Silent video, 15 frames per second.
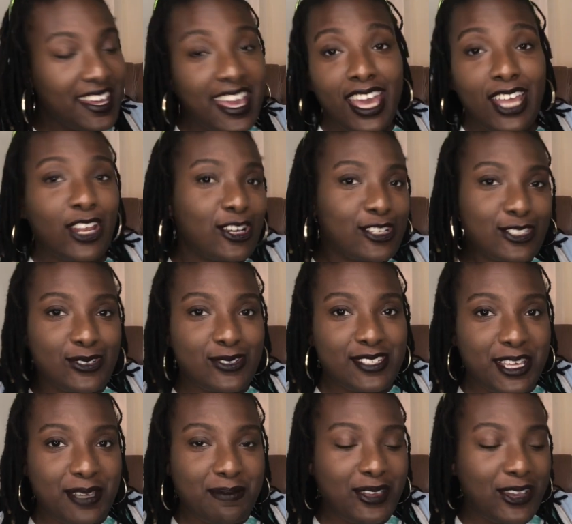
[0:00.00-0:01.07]
and also
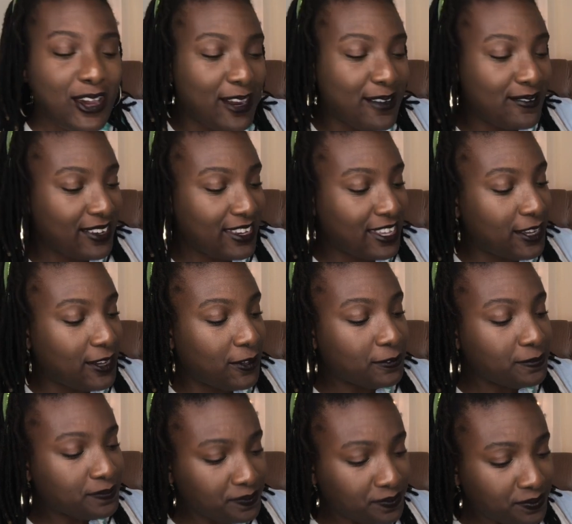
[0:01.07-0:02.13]
T B R video,